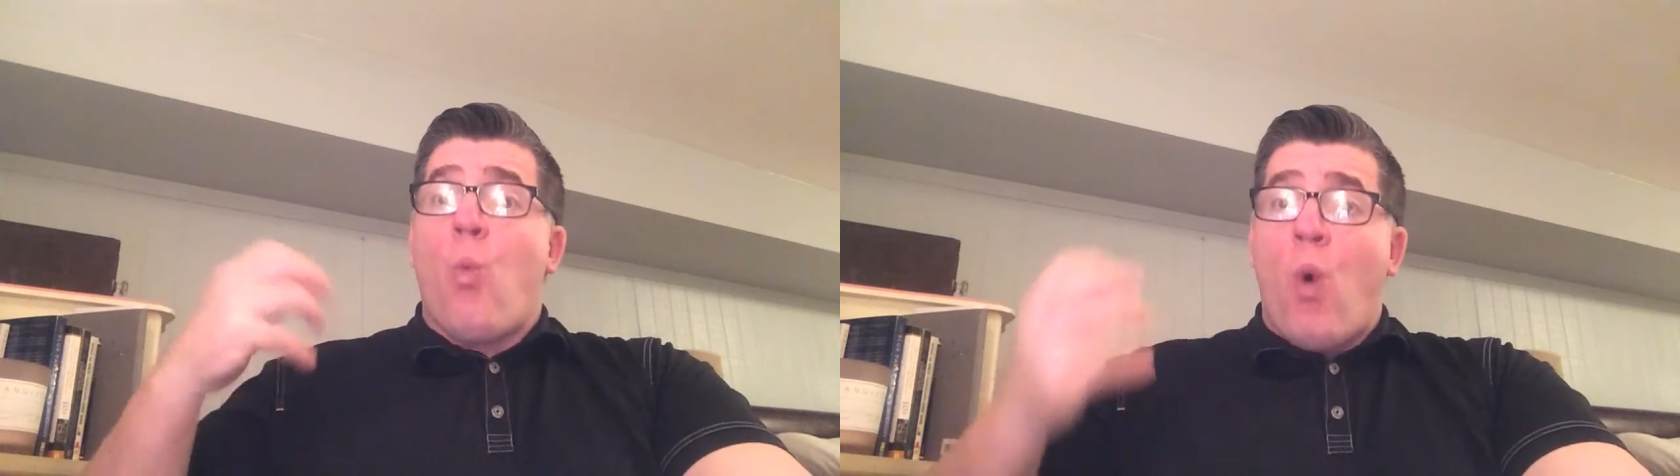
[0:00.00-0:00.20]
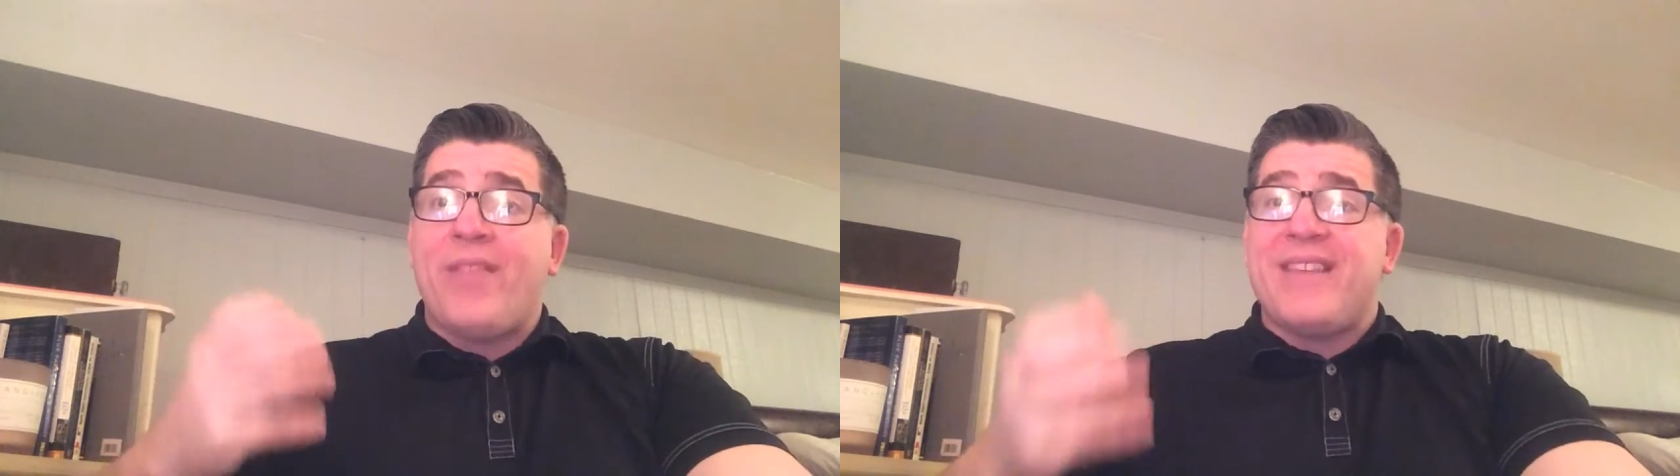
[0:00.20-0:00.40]

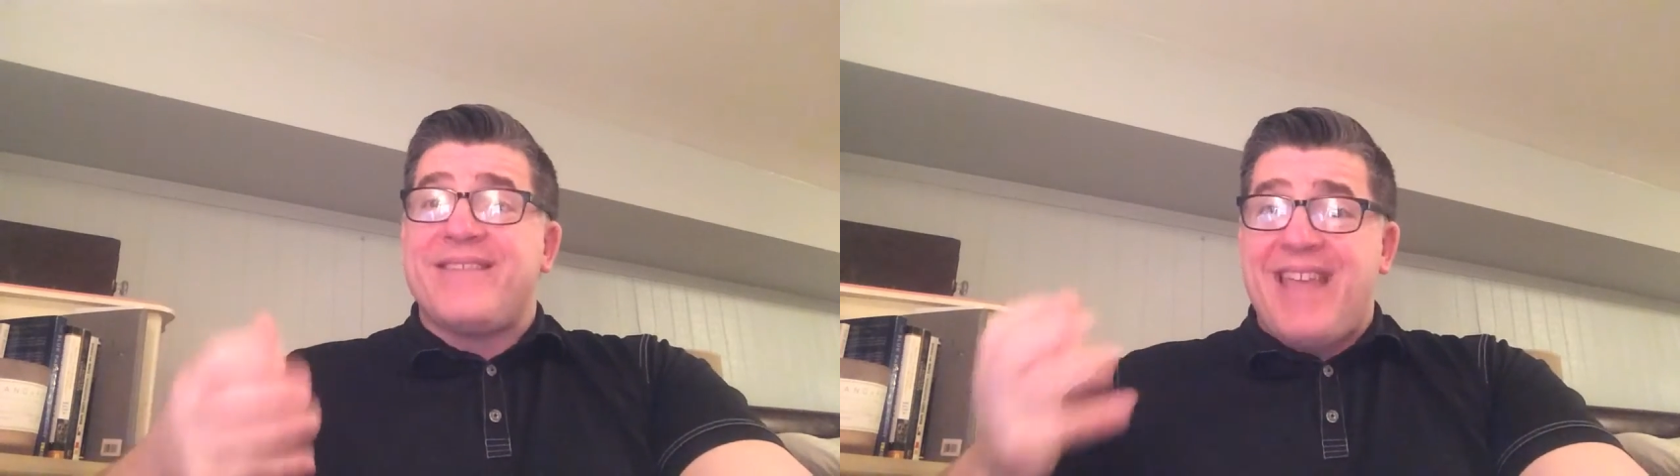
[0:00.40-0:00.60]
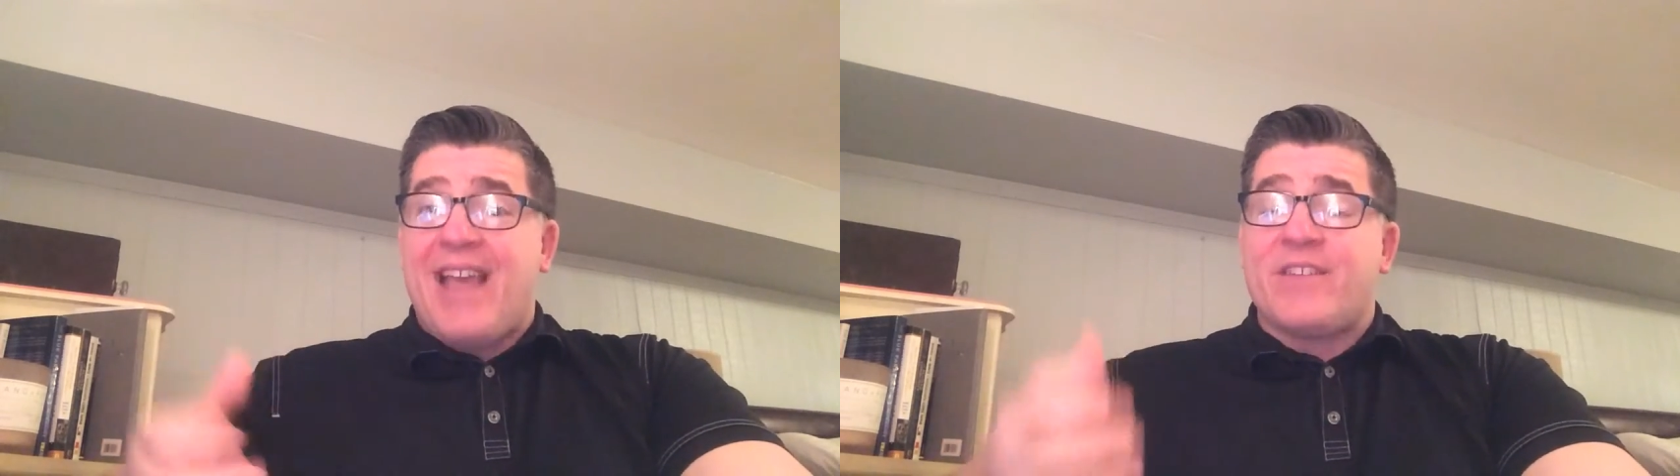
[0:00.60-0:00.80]
what
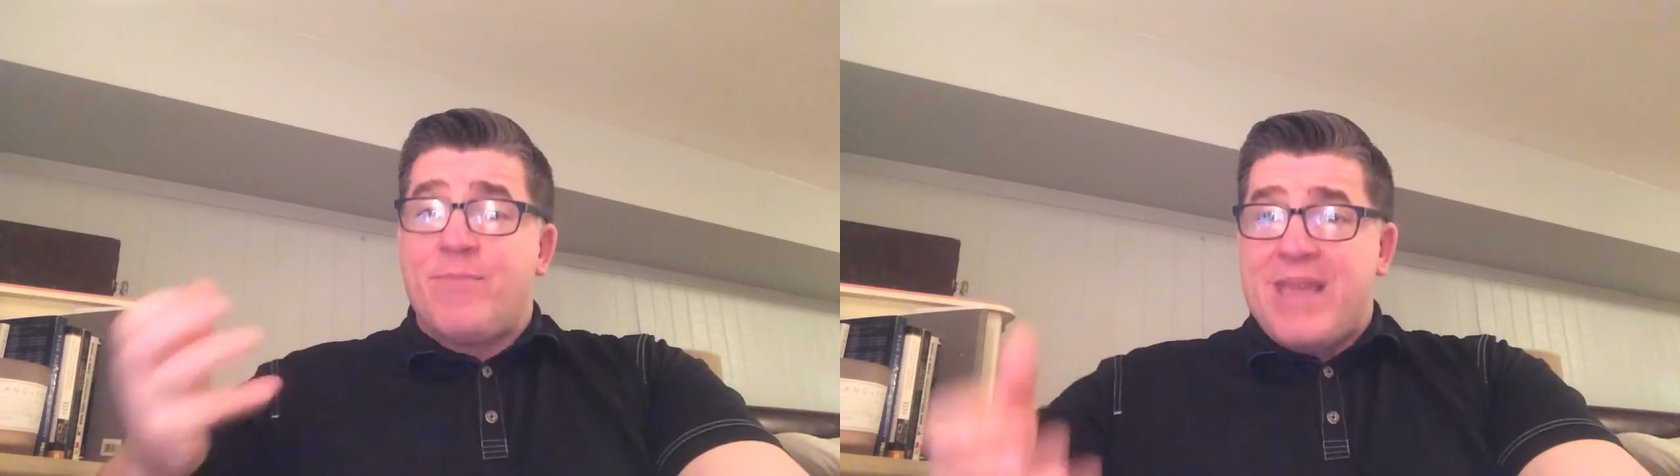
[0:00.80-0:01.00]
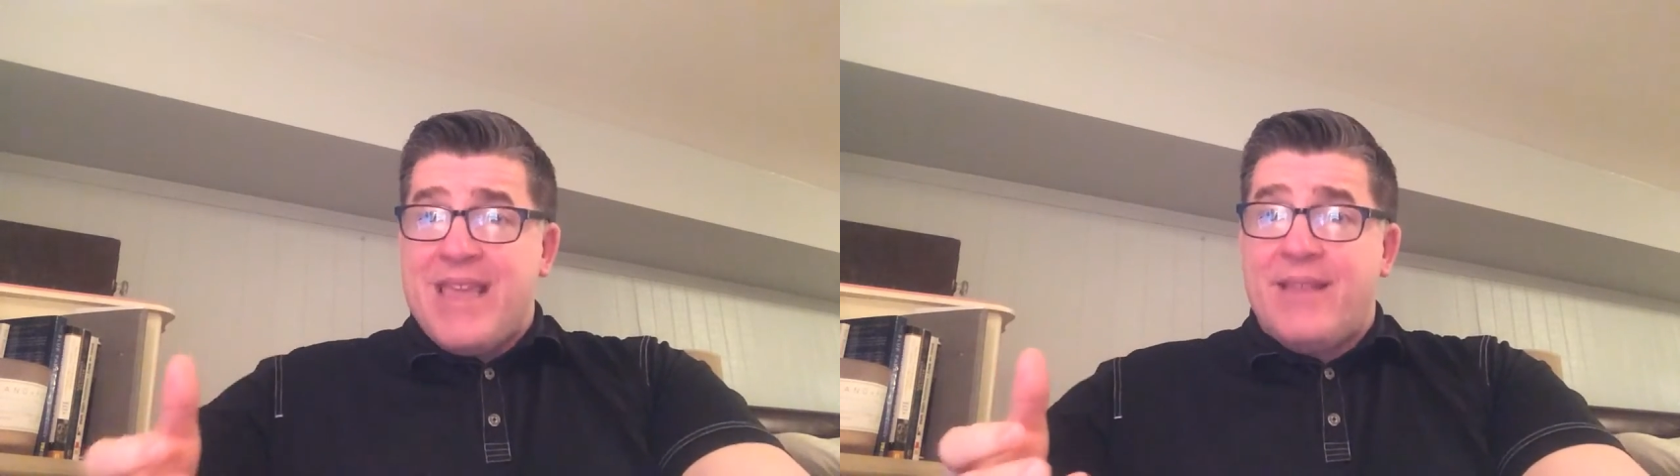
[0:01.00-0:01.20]
this text
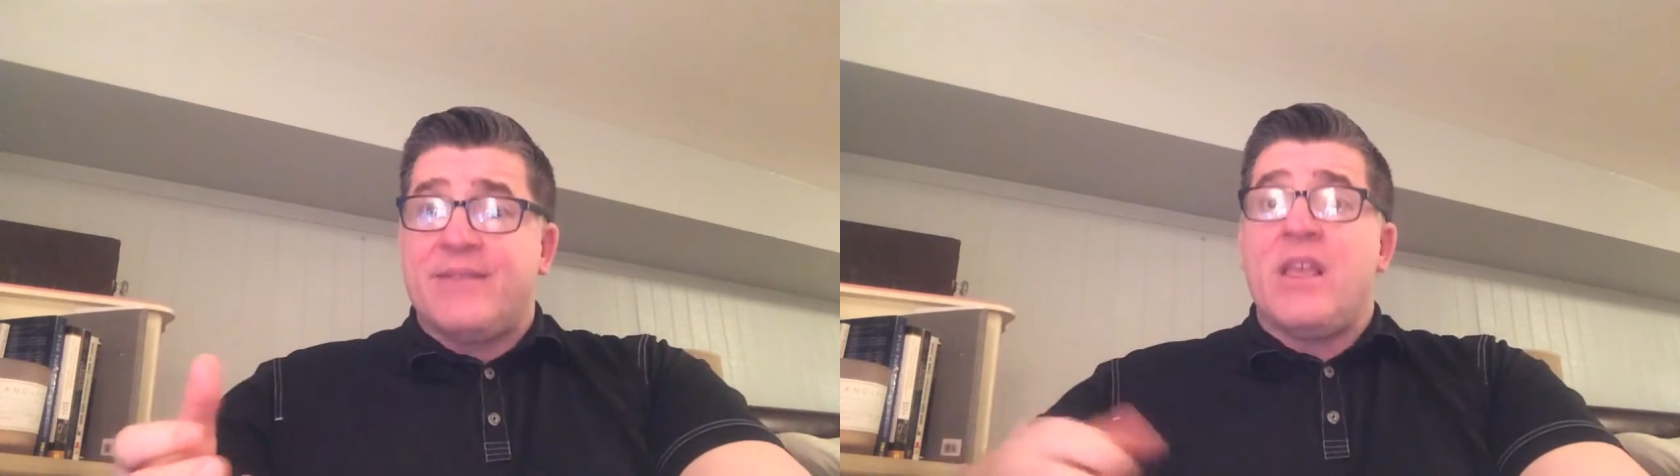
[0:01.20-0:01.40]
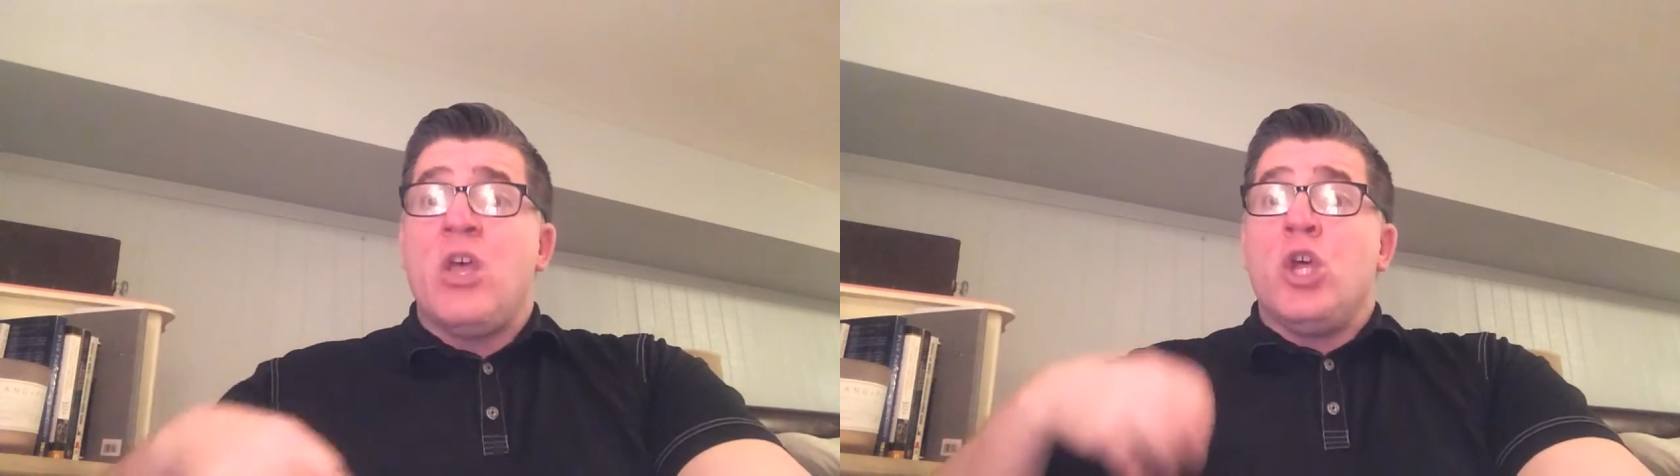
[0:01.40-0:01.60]

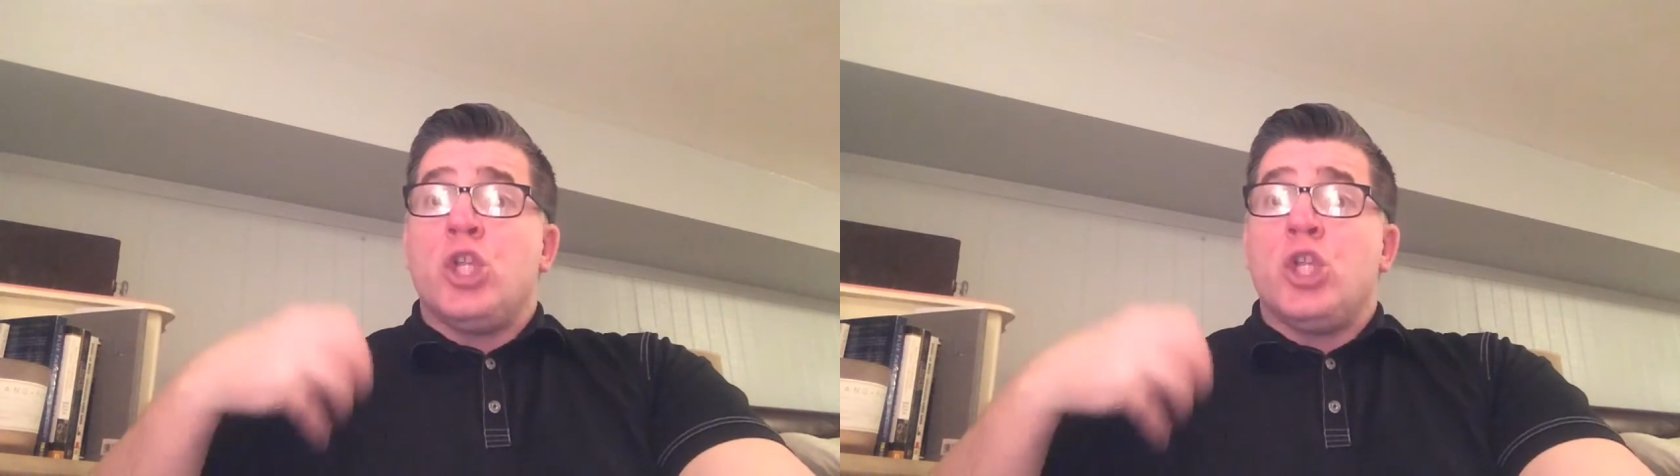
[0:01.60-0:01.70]
means